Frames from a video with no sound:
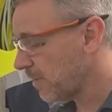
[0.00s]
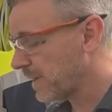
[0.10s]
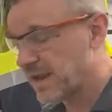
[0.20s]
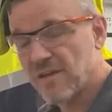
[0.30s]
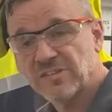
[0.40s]

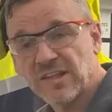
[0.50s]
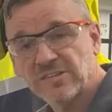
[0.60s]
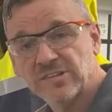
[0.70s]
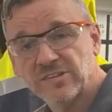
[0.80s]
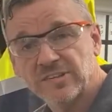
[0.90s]
P&F
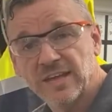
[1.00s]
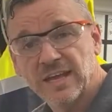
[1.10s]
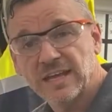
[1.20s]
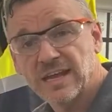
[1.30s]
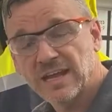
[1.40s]
sensors
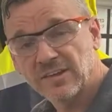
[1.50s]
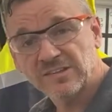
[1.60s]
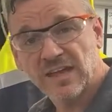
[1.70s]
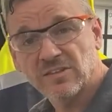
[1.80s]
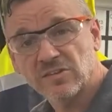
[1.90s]
in here,
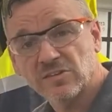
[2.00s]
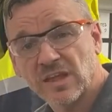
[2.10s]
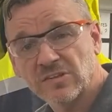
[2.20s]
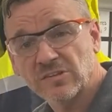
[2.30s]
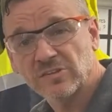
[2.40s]
set the
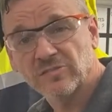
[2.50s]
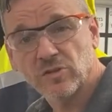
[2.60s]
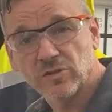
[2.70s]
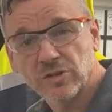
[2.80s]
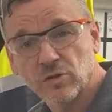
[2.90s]
sensors
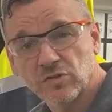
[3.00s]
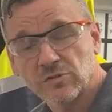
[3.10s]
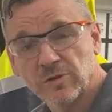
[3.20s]
for the customer